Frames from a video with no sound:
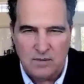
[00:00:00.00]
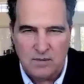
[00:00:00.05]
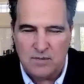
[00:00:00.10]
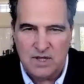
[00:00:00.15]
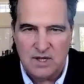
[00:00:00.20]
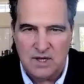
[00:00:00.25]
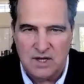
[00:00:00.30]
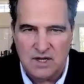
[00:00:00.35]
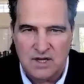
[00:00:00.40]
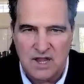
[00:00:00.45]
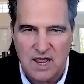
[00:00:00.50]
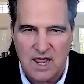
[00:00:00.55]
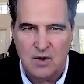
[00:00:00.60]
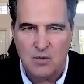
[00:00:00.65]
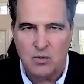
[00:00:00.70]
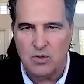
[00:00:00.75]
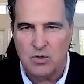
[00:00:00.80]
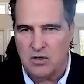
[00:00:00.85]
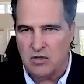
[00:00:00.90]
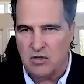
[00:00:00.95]
one
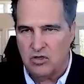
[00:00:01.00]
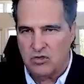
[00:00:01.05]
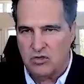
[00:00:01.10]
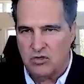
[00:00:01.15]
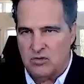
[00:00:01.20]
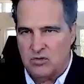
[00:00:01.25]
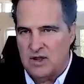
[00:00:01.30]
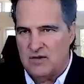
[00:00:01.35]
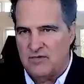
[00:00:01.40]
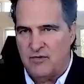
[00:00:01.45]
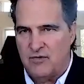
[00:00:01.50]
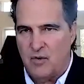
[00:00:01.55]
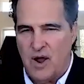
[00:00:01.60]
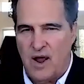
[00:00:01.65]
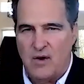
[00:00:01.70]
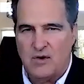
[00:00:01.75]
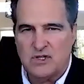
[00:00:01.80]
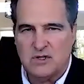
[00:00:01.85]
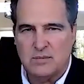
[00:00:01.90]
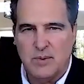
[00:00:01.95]
meal a day with a
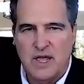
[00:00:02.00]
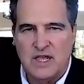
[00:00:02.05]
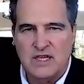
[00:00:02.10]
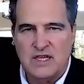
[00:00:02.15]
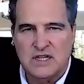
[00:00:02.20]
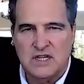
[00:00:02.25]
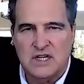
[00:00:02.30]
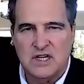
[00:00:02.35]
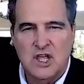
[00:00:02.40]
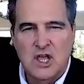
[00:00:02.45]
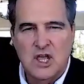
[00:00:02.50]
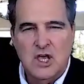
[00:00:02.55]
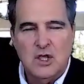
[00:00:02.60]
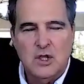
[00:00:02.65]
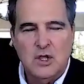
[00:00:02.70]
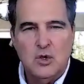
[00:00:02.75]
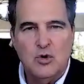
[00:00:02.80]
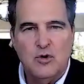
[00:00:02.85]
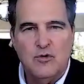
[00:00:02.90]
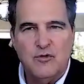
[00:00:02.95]
three to four hour
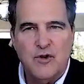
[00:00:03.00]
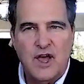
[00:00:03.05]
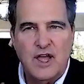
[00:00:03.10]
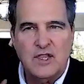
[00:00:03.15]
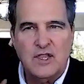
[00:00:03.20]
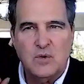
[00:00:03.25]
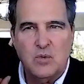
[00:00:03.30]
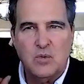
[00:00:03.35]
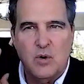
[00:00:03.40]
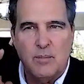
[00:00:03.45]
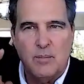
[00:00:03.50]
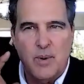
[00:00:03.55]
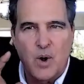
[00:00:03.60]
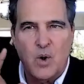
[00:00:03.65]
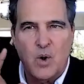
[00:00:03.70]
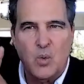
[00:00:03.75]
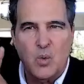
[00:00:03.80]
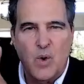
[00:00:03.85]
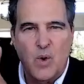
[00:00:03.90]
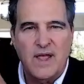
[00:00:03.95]
spacing, you'll find
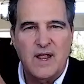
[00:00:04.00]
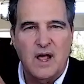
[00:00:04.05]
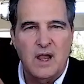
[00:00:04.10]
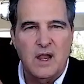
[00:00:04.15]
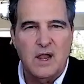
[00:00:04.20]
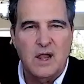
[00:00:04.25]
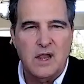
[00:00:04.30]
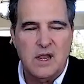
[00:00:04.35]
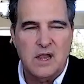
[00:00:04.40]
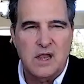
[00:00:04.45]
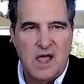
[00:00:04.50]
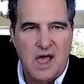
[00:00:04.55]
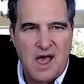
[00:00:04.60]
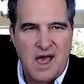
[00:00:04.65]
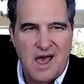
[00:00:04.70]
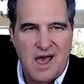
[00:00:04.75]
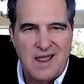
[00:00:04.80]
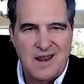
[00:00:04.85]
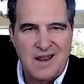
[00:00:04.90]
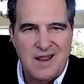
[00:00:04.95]
you will burn weight a
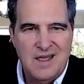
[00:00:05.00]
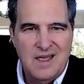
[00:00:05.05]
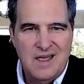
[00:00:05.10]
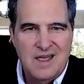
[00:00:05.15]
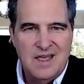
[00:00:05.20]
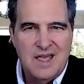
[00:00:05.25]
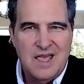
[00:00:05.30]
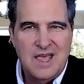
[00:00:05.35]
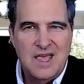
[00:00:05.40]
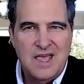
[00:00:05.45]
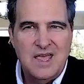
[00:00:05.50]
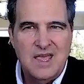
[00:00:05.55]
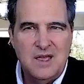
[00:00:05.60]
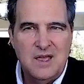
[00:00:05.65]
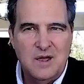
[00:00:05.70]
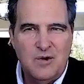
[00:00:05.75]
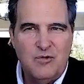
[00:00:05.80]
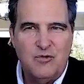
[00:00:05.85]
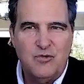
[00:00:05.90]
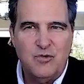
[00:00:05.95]
lot
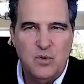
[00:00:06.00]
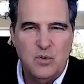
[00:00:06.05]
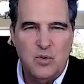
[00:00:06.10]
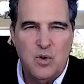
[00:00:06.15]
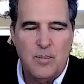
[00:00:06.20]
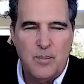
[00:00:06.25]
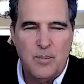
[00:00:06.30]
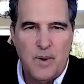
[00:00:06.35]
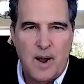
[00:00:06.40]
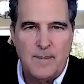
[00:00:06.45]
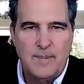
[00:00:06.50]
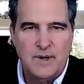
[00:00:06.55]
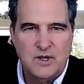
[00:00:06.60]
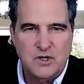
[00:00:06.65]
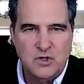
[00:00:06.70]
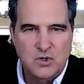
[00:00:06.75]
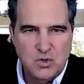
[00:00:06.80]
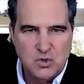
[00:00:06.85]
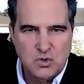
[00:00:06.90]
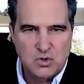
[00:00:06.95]
if you are
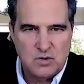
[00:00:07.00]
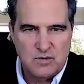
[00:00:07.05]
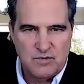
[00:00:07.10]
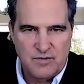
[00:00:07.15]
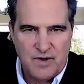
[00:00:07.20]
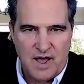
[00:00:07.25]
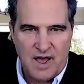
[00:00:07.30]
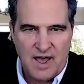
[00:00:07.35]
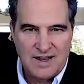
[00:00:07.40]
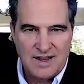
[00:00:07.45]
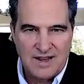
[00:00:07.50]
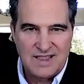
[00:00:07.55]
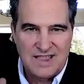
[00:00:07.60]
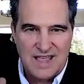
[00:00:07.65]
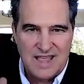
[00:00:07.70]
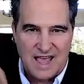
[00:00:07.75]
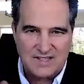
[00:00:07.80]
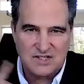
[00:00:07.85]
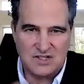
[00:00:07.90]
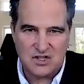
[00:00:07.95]
properly
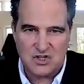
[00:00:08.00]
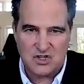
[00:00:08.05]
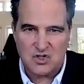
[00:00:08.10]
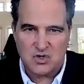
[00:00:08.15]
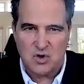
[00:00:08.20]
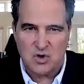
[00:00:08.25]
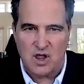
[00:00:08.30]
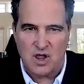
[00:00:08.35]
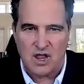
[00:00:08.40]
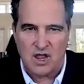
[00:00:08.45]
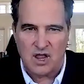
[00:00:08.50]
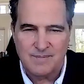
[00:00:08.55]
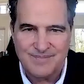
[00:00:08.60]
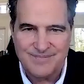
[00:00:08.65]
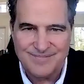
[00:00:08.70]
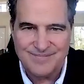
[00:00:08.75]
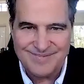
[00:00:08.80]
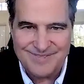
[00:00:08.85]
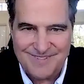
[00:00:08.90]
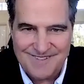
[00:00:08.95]
nutrified, and that's the
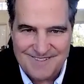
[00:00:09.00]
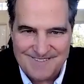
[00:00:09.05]
trick.